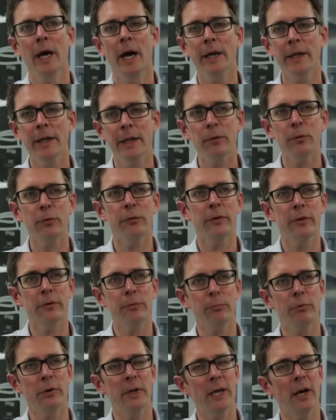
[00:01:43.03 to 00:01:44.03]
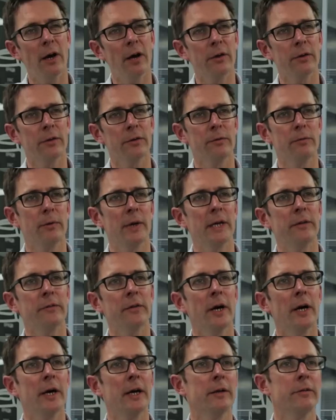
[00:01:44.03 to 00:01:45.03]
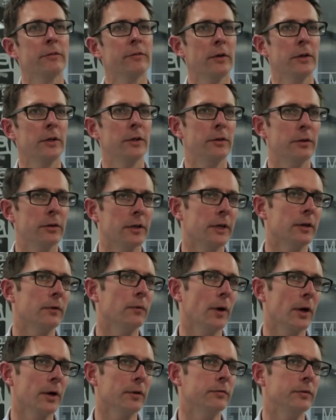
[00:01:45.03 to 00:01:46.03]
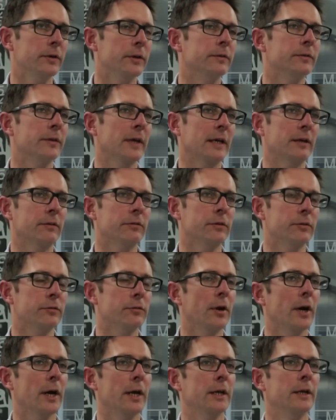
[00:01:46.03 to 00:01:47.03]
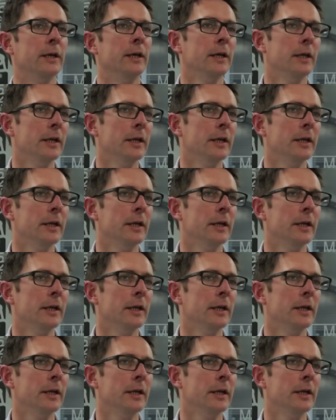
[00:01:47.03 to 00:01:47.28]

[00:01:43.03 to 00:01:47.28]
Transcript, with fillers: And then also it's pretty hard on the rear tyres, so you're doing quite a few things to try and